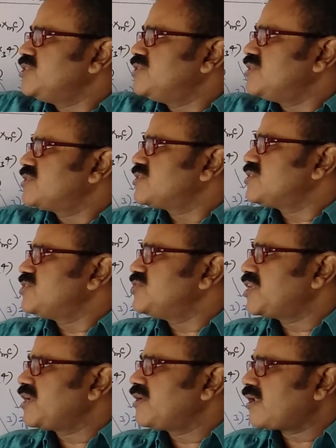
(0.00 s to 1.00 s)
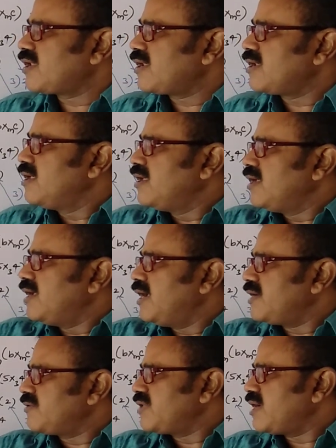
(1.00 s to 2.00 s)
This is in general,
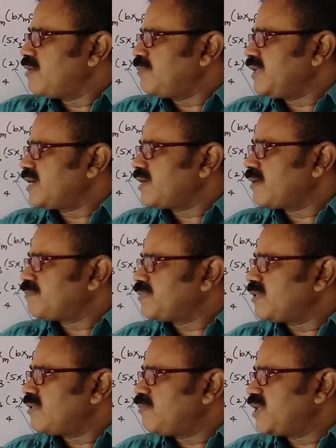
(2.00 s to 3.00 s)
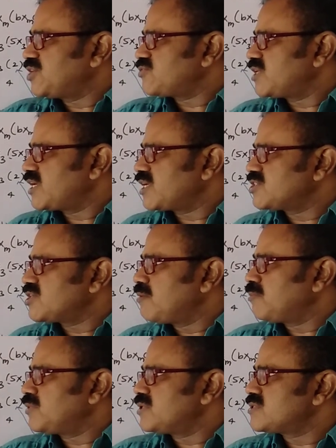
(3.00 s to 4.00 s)
and we have picked up particular
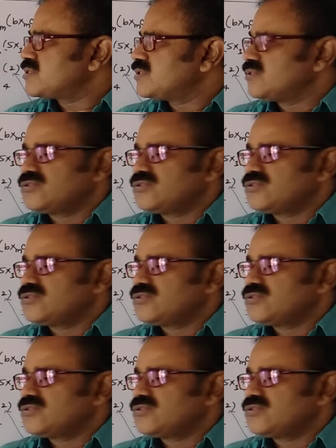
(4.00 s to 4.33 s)
examples